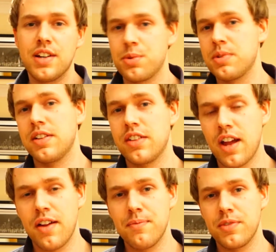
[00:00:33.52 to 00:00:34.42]
So we did
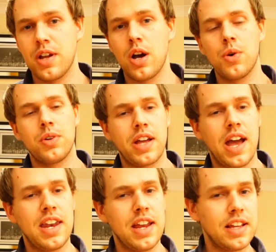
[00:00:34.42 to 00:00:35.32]
holding
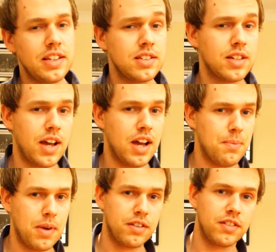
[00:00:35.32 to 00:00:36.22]
headings
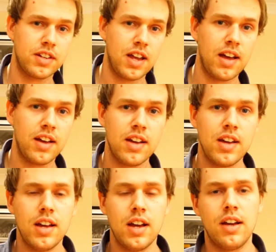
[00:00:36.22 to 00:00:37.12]
and
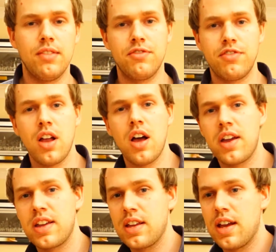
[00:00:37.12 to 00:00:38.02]

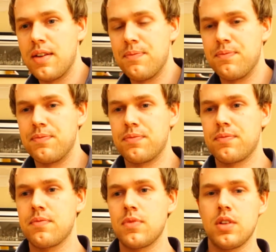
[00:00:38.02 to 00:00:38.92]
flying,
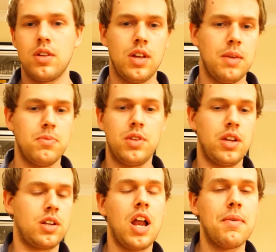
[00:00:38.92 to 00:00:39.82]

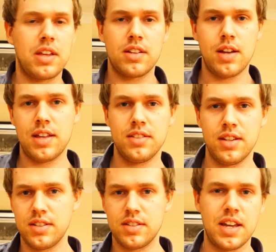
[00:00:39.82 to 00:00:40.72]
climbing and
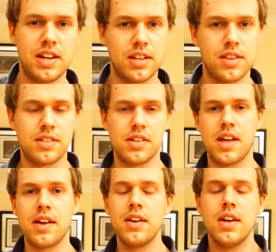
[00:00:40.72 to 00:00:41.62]
descending and things
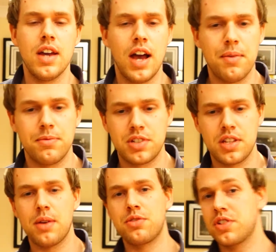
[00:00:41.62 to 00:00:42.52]
like that. So
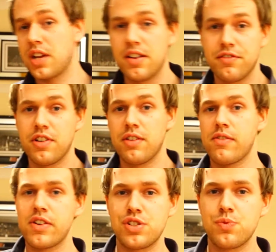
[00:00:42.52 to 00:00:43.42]
that was just kind of
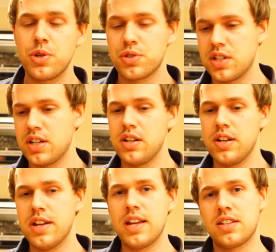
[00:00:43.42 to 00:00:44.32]
revision. We also did
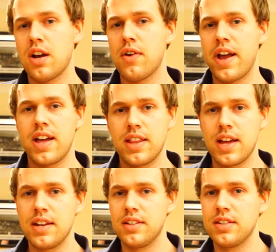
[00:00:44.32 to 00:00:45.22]
an SRA at the
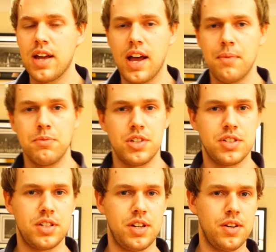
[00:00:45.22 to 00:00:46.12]
end,
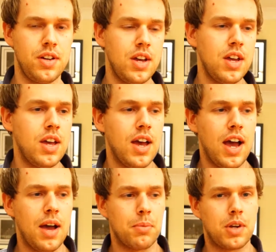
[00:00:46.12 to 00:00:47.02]
just to
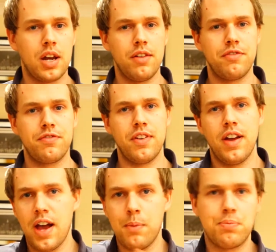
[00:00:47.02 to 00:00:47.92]
kind of
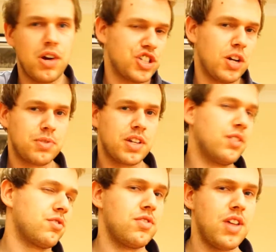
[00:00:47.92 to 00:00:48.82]
help brush up
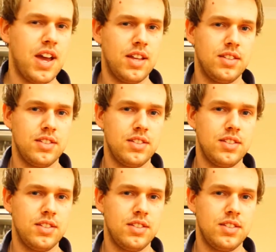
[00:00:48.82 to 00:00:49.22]
skills on that